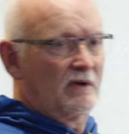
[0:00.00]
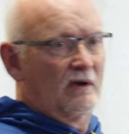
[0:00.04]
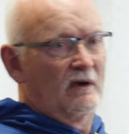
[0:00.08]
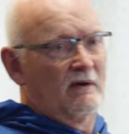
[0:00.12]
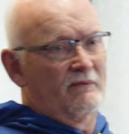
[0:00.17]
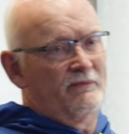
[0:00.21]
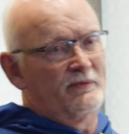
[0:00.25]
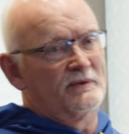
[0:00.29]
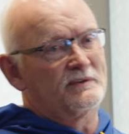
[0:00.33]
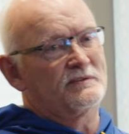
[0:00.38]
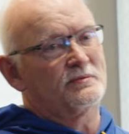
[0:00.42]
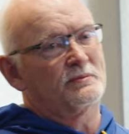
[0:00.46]

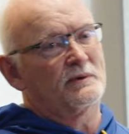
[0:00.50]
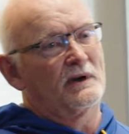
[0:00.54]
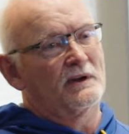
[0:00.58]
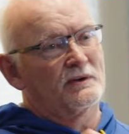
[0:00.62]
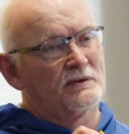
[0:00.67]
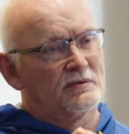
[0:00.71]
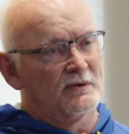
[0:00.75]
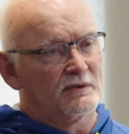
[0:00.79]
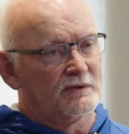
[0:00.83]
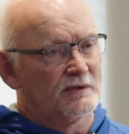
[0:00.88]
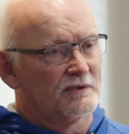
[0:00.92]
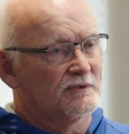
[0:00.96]
conference when I
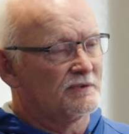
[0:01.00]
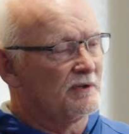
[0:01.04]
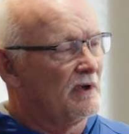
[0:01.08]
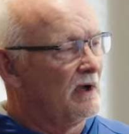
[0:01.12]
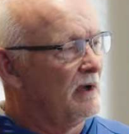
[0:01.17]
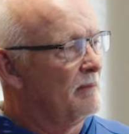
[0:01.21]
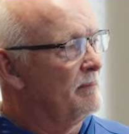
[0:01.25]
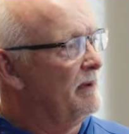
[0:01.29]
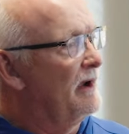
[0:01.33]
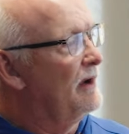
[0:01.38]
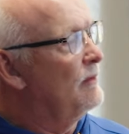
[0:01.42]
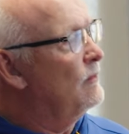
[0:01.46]
took the
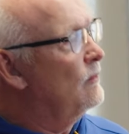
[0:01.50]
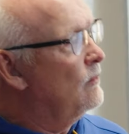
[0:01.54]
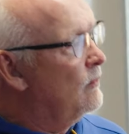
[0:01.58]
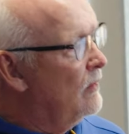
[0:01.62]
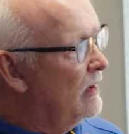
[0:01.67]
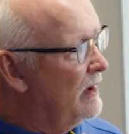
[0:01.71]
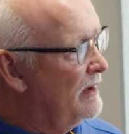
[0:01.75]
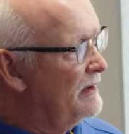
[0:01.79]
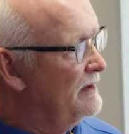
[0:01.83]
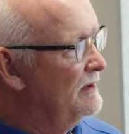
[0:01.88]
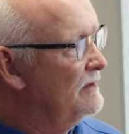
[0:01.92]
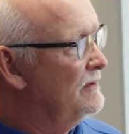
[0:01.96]
job, I
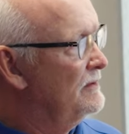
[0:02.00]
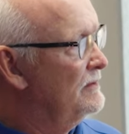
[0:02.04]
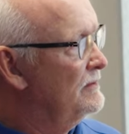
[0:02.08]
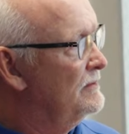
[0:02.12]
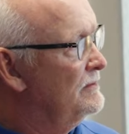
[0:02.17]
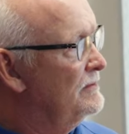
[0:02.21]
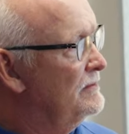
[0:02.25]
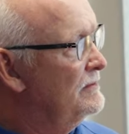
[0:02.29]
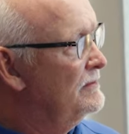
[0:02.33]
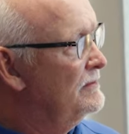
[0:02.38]
want you